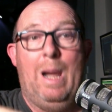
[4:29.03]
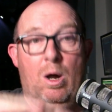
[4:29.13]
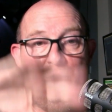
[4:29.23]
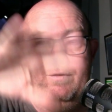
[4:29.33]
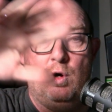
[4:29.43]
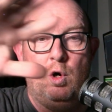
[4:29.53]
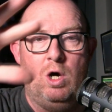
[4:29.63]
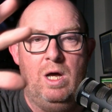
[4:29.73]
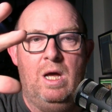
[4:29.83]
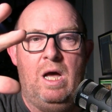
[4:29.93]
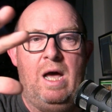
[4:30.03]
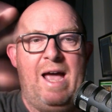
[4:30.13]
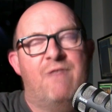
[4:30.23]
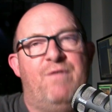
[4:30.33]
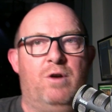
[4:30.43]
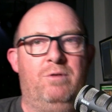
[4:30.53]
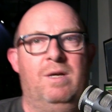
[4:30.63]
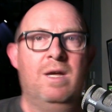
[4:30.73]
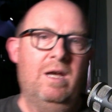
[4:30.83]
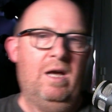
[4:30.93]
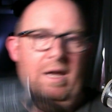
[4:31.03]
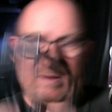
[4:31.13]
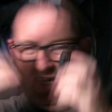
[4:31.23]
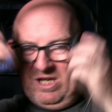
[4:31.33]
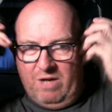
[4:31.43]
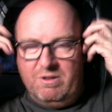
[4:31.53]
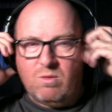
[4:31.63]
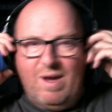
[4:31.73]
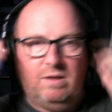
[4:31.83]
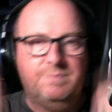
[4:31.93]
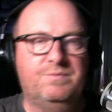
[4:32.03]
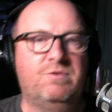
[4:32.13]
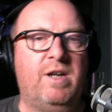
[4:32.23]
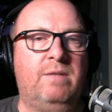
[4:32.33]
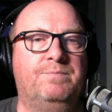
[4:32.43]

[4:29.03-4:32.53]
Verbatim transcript: of your uh, headphone uh, EQ as well. Right.